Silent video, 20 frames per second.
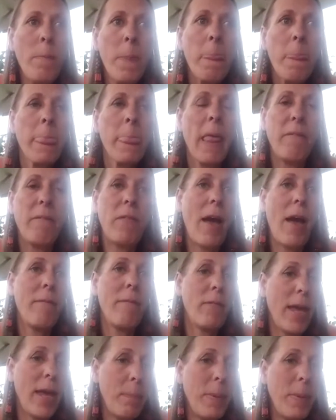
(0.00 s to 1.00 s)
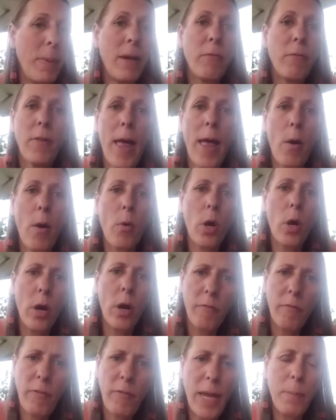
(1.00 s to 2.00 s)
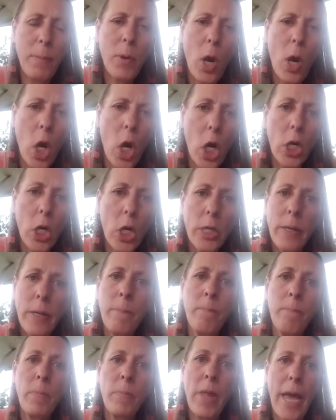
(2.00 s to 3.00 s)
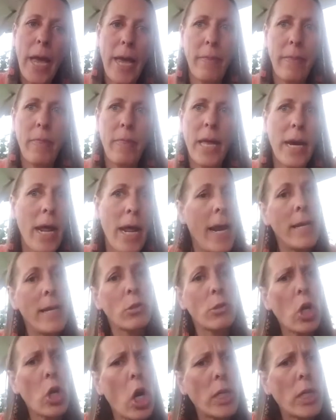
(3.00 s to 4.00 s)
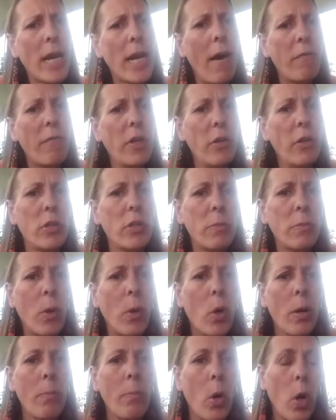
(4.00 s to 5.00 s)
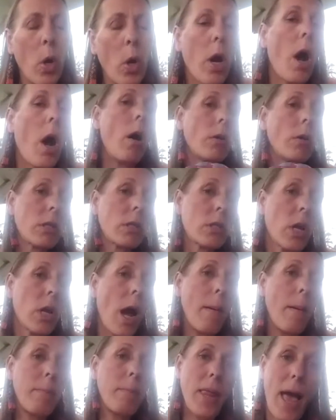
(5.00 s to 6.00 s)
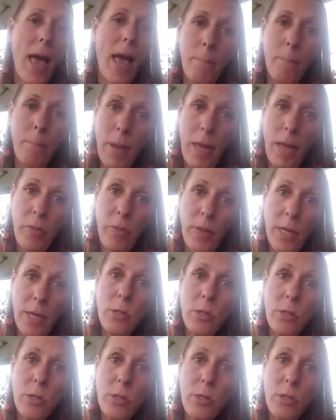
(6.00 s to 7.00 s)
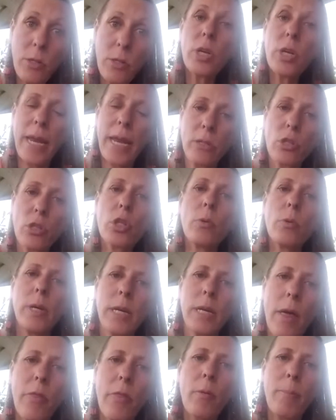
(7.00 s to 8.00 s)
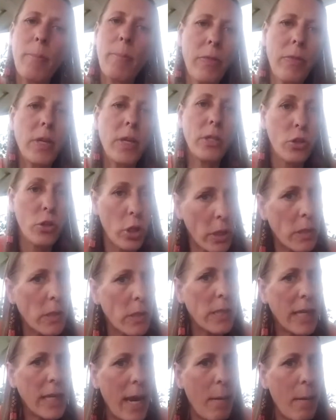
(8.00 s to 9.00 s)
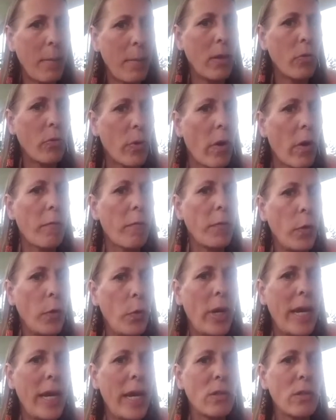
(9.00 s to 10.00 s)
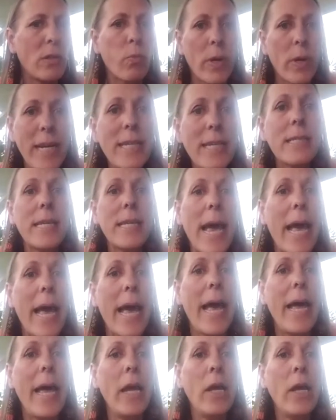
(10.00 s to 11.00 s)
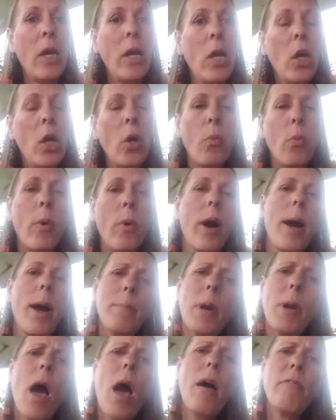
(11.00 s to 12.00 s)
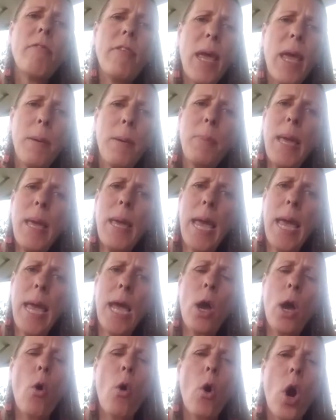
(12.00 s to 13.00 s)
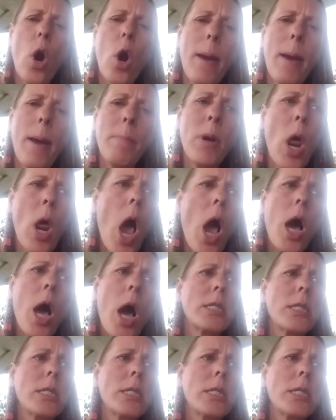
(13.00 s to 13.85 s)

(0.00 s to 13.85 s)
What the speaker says: if I'm vaping flower or a vape cart, and then I start to have to use more and more, I'll stop that method, change to another method just to get me through a few days reset where I'm not vaping or I'm not